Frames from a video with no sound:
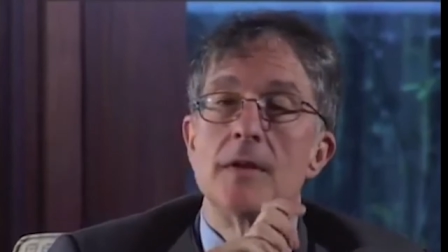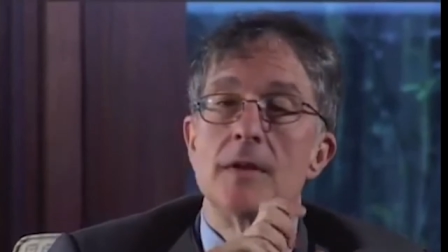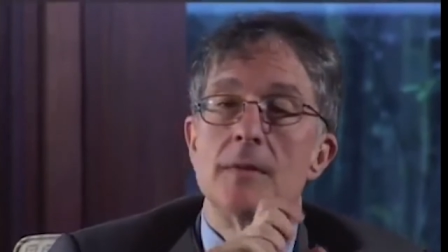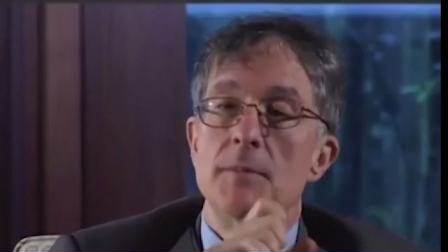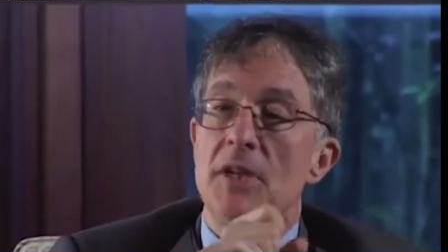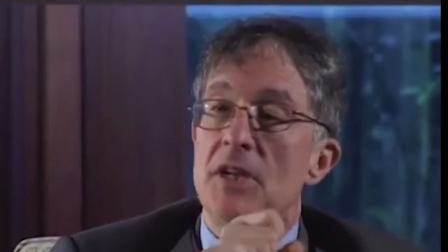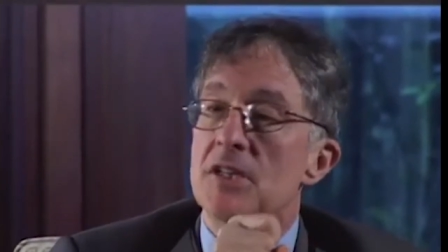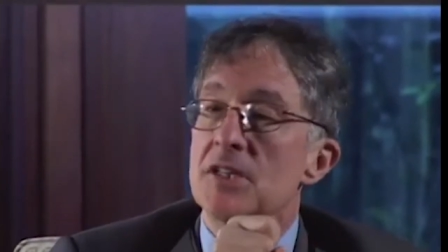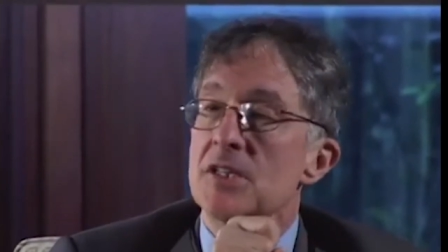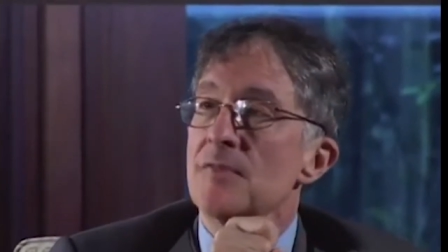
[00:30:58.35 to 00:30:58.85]

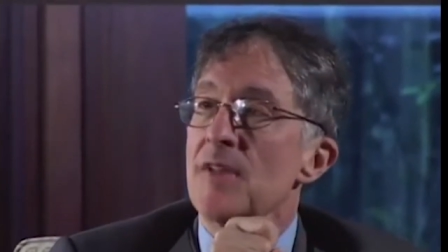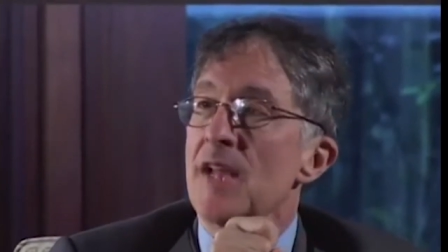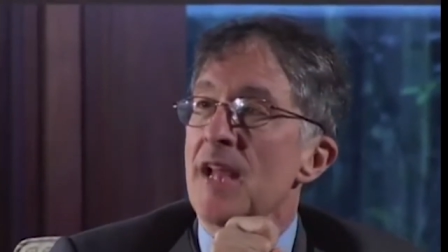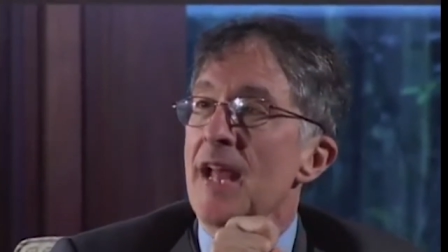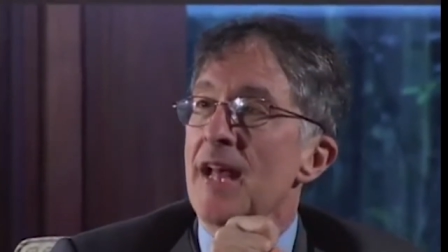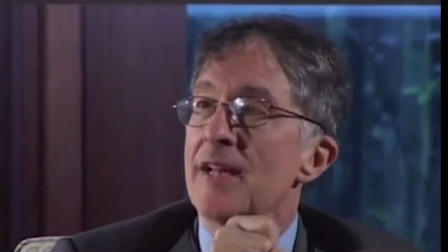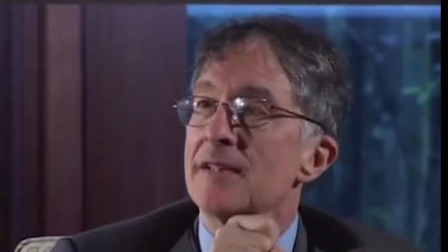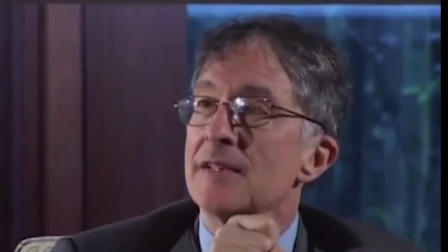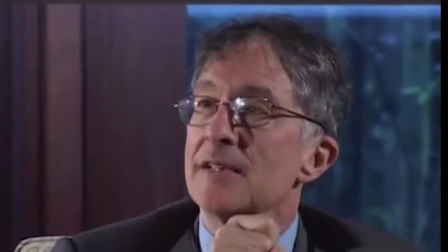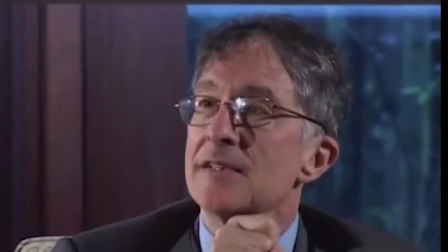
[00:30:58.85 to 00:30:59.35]
because if they
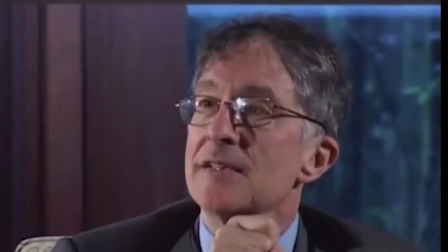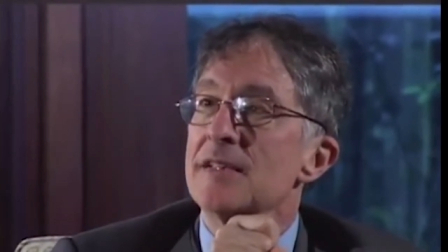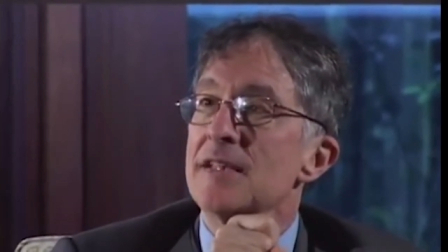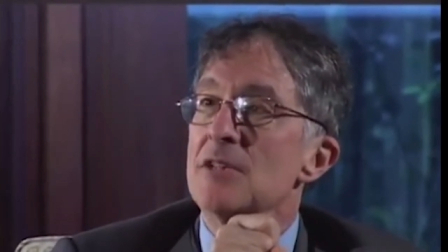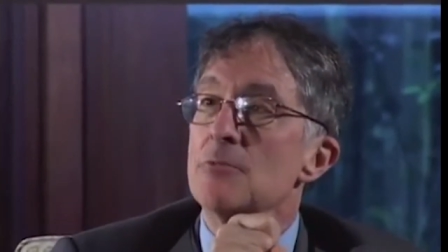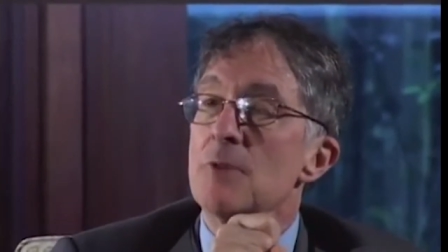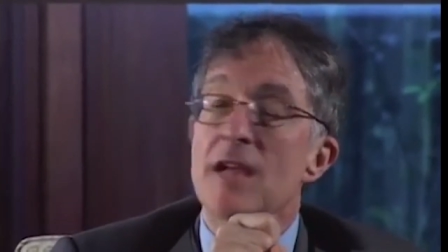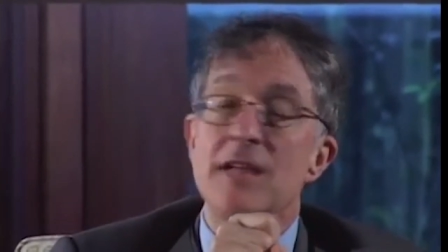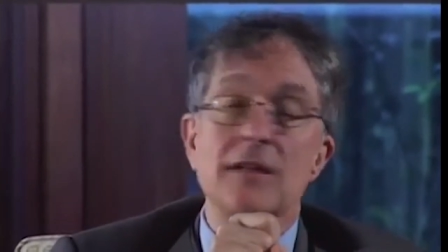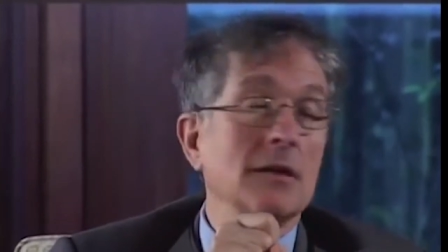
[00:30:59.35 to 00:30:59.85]
hadn't
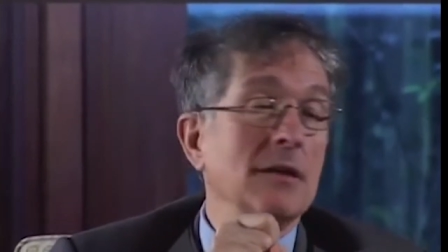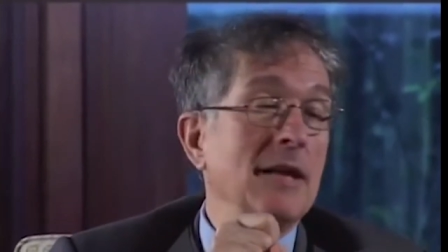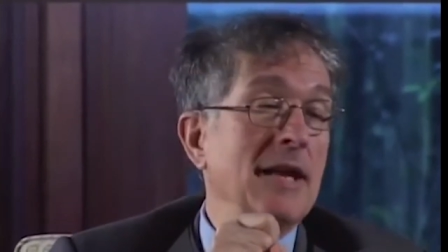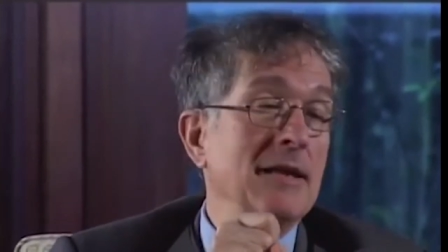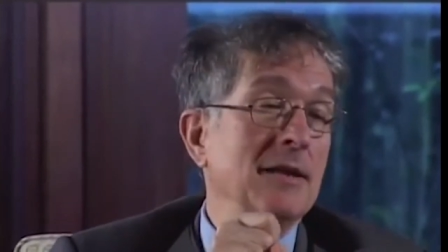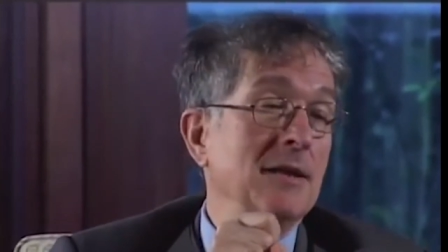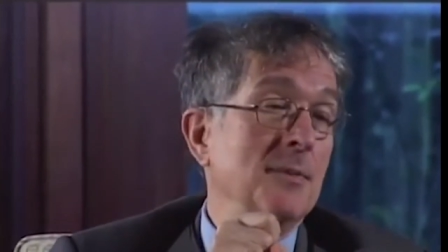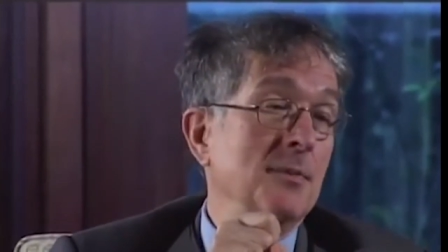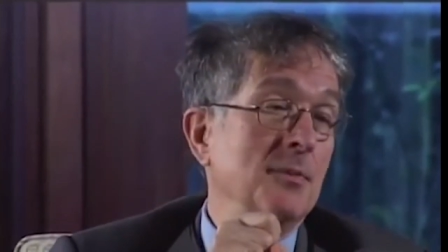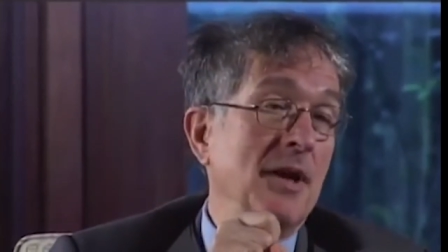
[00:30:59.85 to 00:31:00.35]

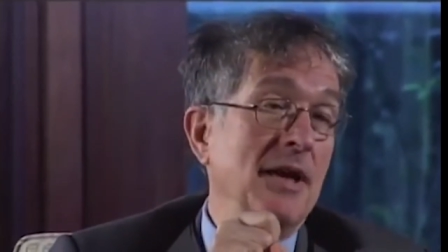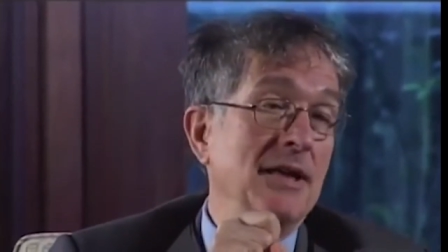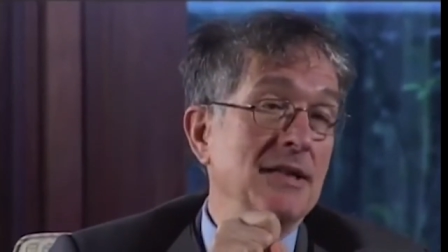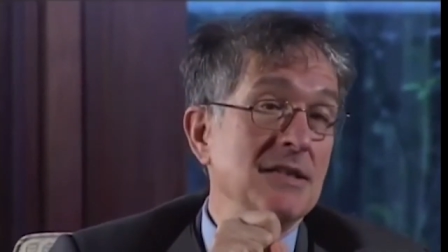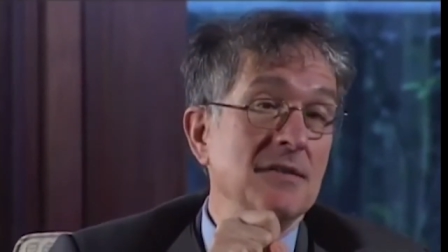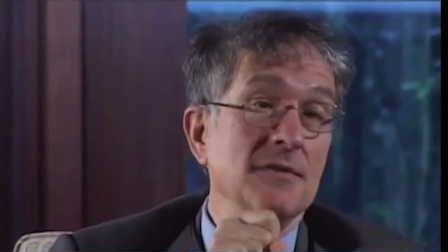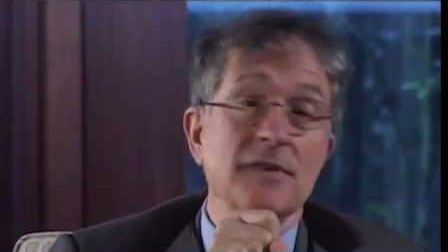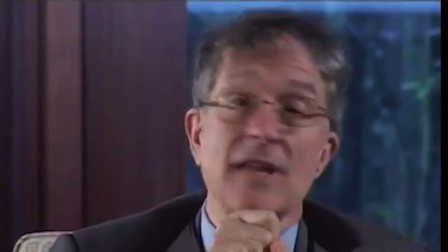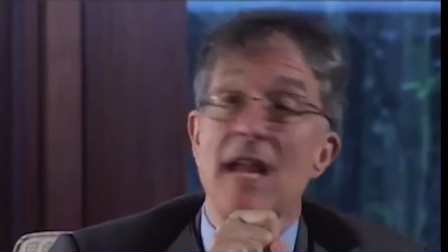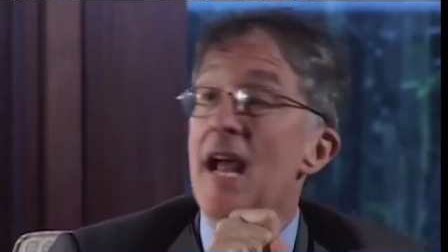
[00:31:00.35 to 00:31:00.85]
deregulated the price
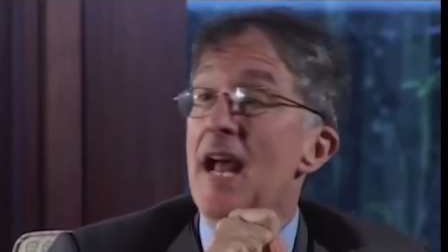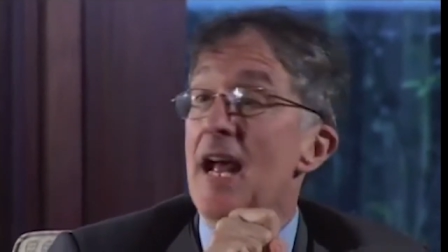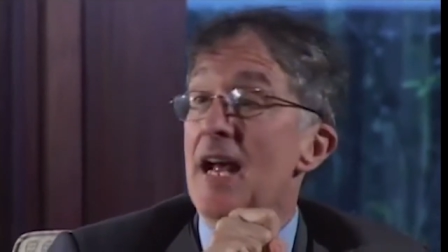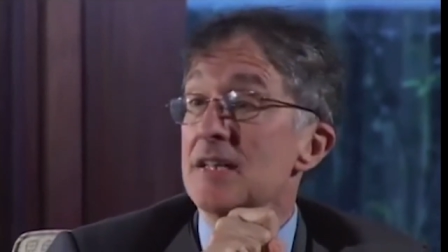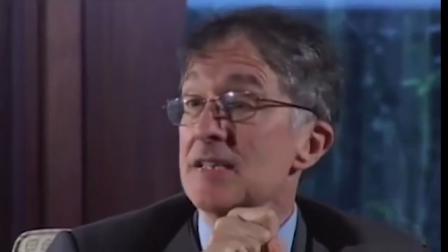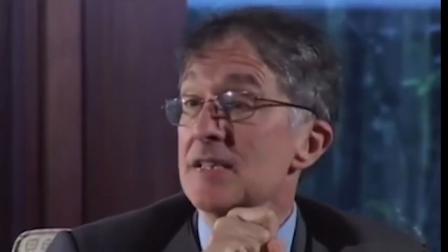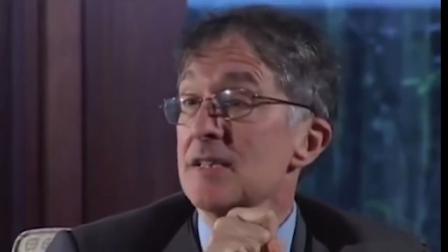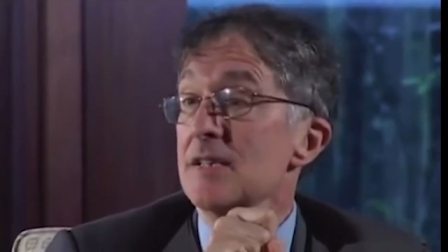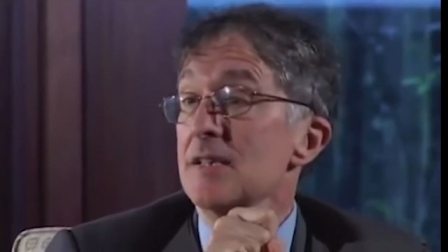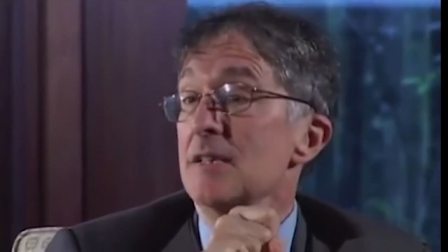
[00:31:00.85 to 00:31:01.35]
of
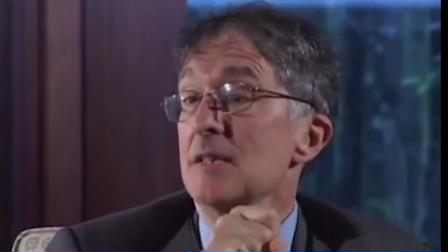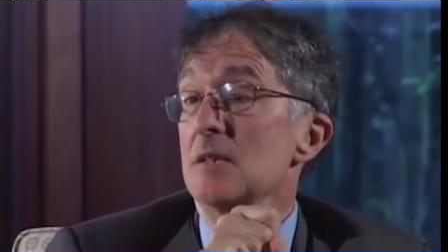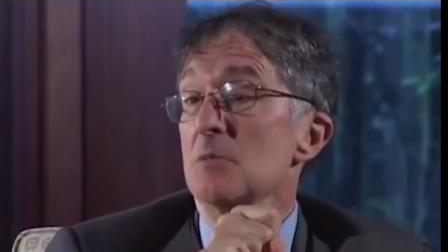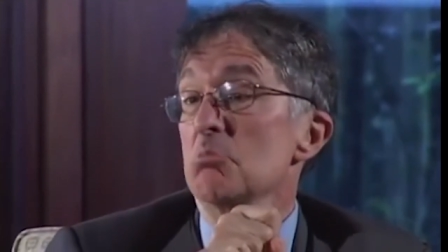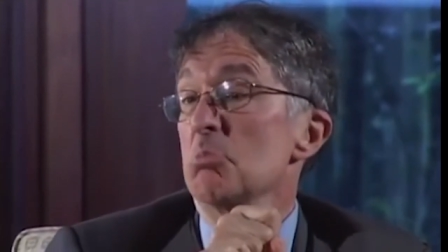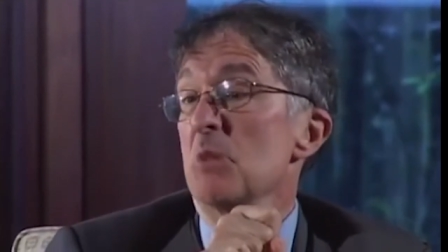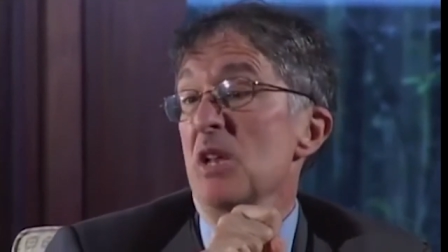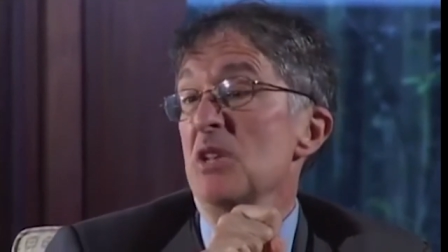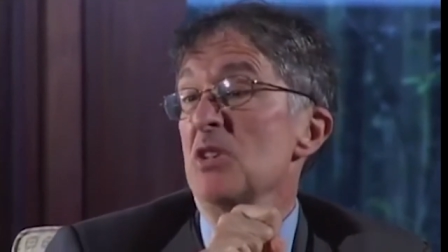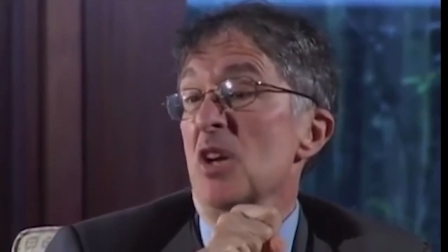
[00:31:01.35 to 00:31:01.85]
gas,
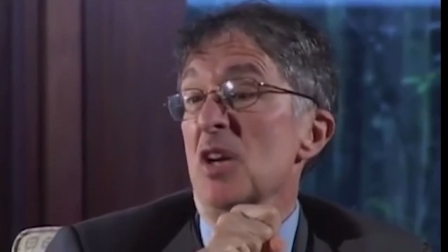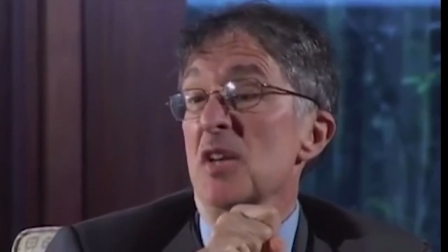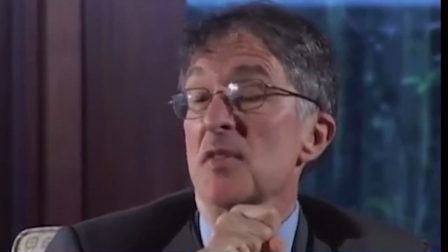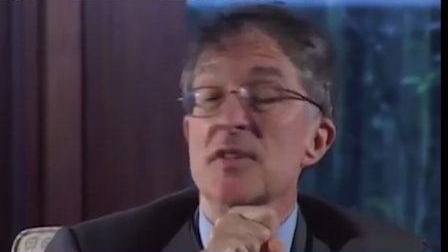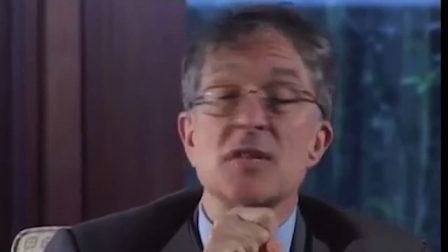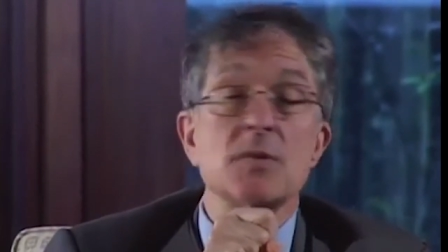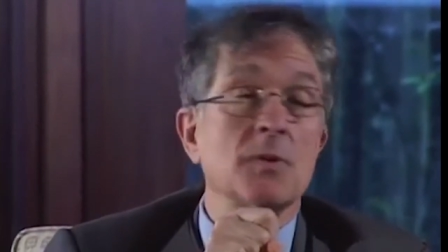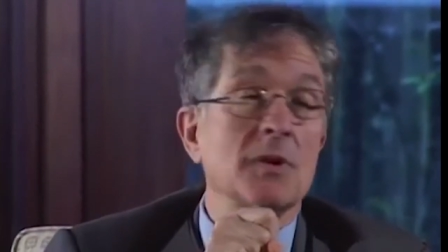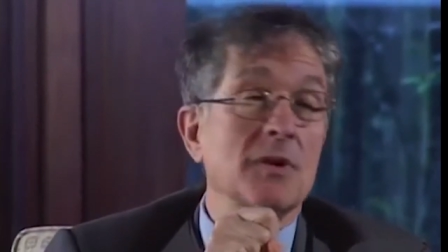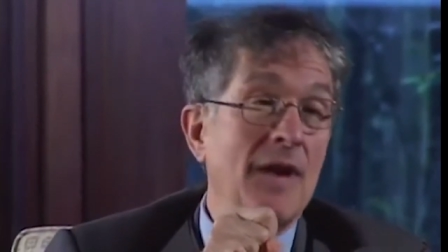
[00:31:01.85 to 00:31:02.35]
then none of
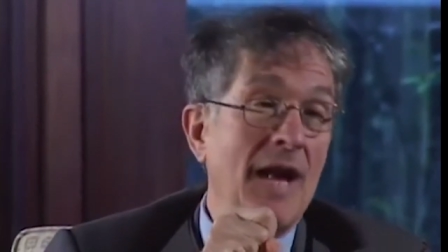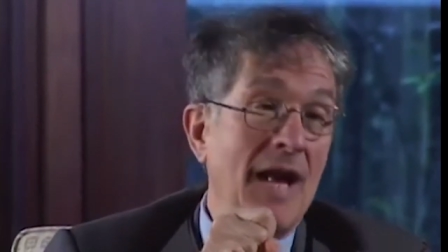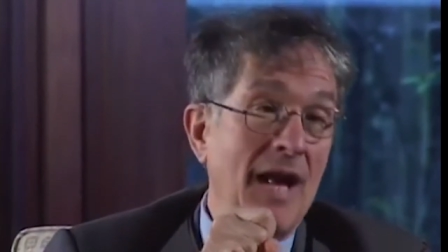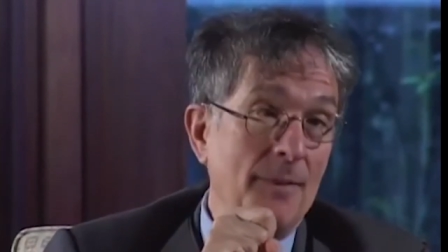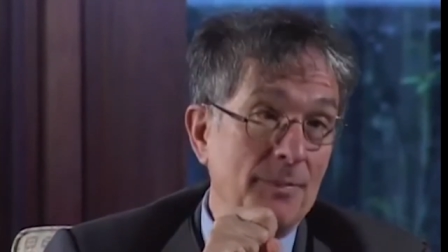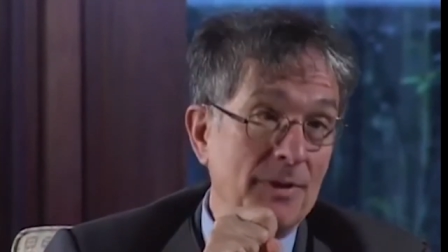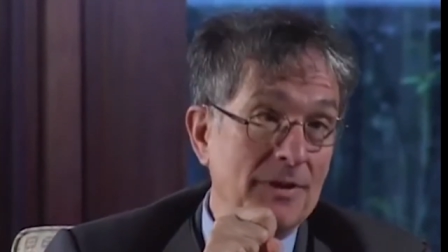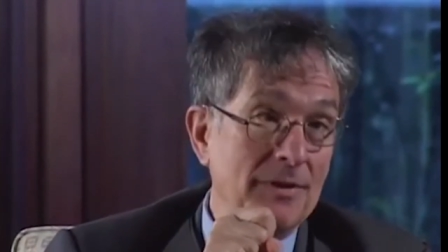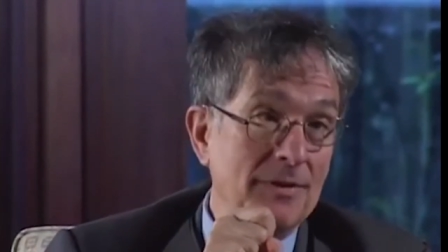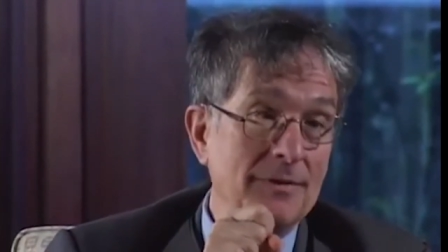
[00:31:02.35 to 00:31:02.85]
this would have
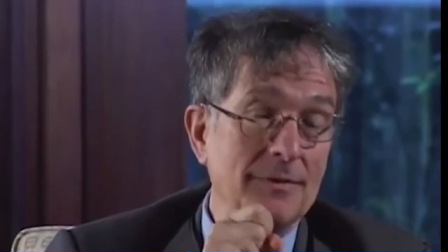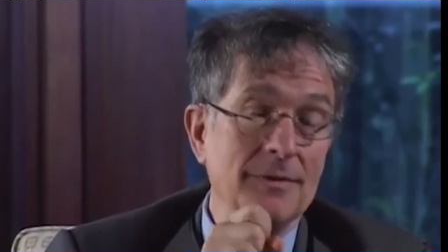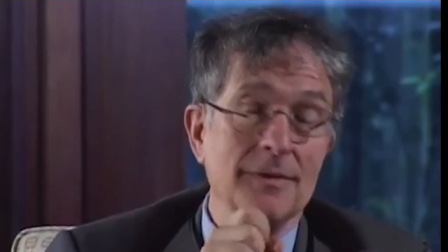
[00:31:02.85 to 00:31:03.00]
happened.